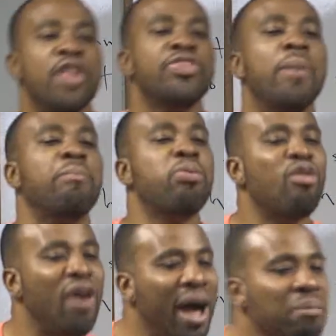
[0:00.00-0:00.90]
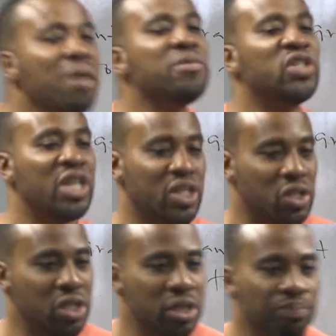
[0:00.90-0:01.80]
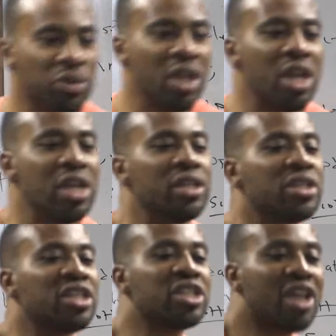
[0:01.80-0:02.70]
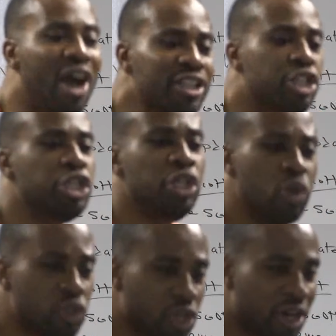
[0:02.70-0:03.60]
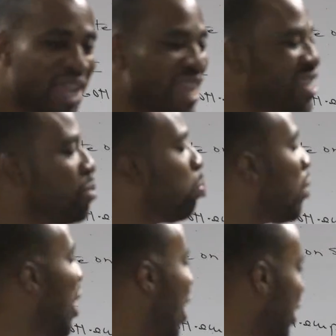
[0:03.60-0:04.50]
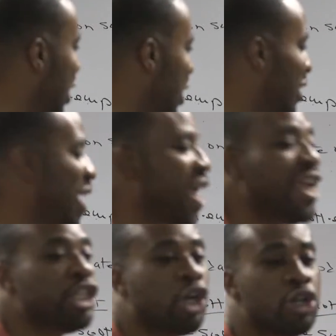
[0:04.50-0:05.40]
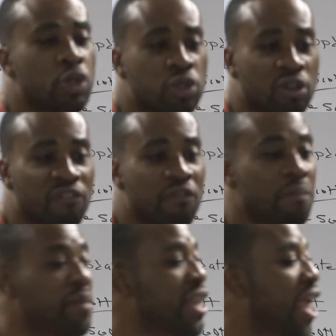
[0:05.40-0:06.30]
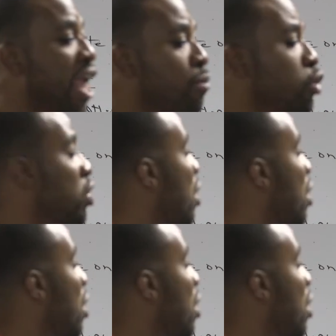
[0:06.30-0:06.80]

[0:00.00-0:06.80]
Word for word: The problem is this. The Scott's user is blocking the HR user from being able to